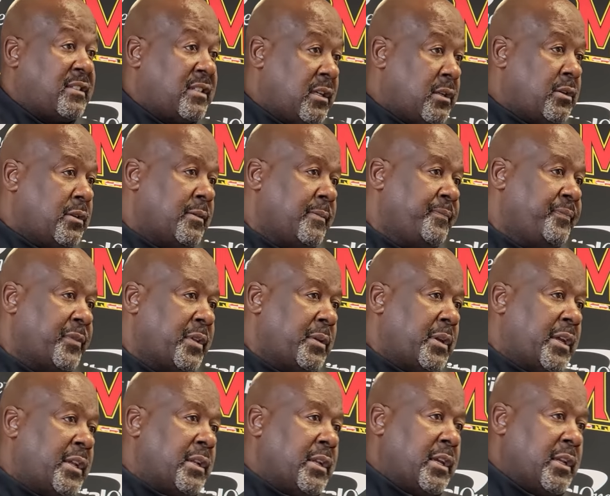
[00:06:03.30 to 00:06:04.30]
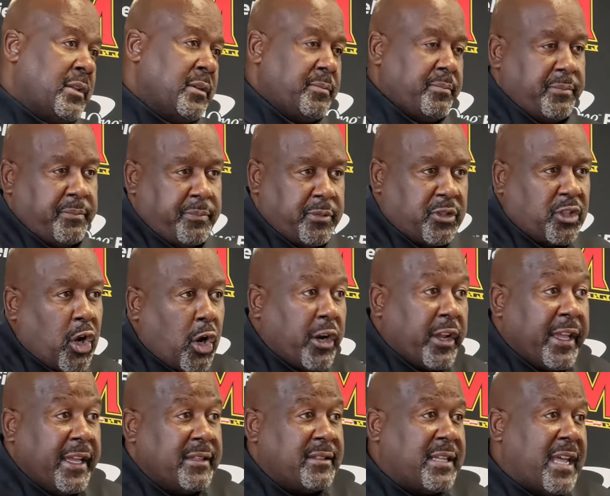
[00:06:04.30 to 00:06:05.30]
center and
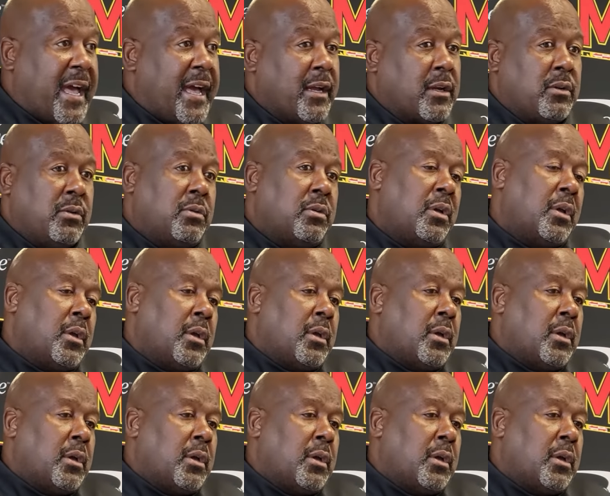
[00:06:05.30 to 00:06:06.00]
starting at tackle